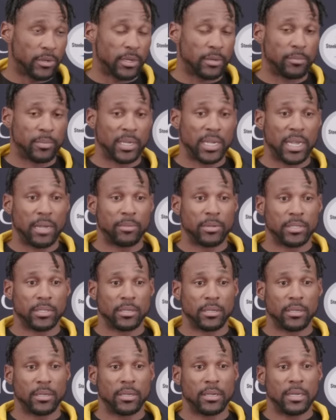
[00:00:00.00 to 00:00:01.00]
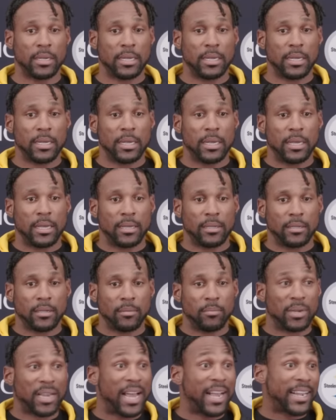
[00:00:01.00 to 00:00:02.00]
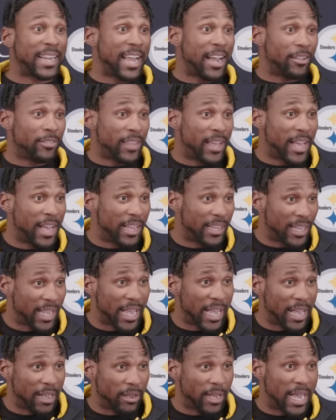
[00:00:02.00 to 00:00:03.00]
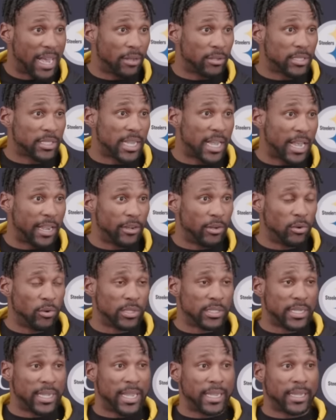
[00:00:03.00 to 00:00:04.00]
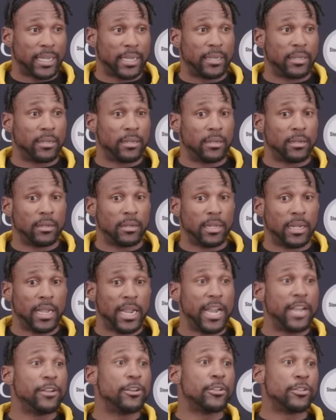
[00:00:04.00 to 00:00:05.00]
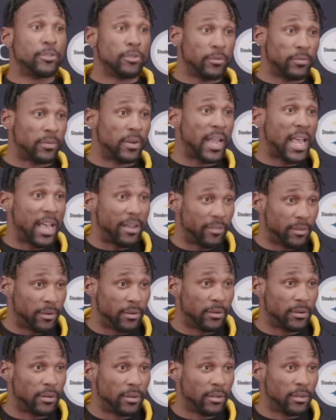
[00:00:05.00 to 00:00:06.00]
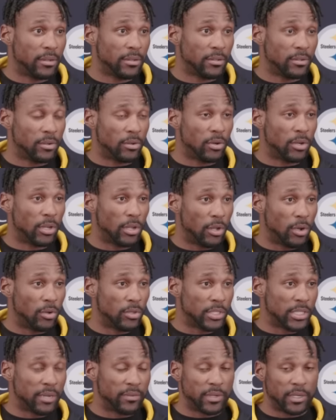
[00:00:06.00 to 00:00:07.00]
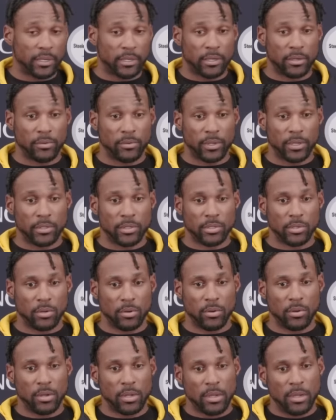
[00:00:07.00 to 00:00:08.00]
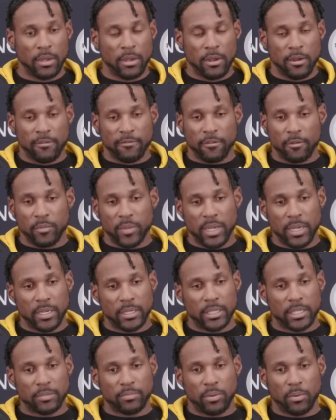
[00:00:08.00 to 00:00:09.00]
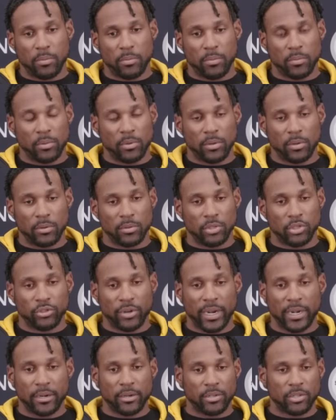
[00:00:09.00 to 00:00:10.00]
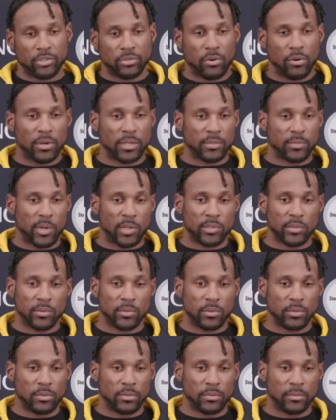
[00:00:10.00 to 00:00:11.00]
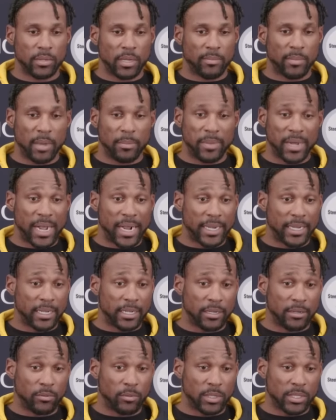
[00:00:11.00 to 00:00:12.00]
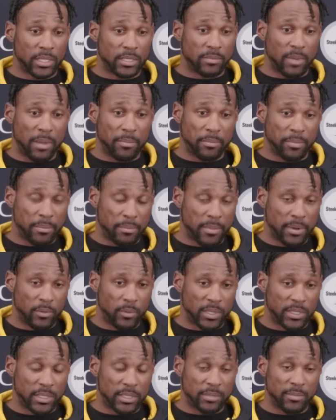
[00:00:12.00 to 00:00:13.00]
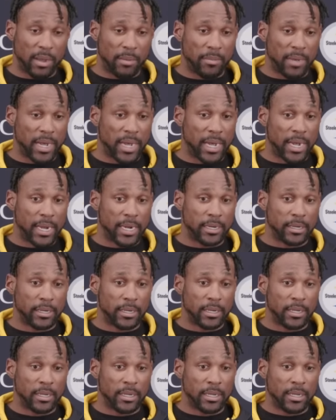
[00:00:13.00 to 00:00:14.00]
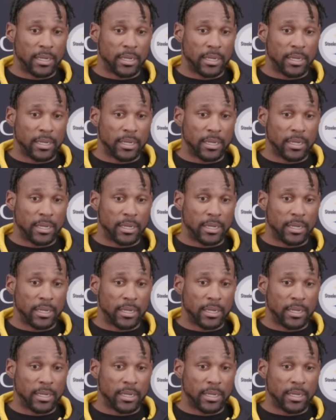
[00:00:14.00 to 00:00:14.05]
career, be able to block out the out, outside noise that can hinder you for having, you know, a longevity career. So for me, just, you know, training the strongest muscle in my body, which is my which is my mind,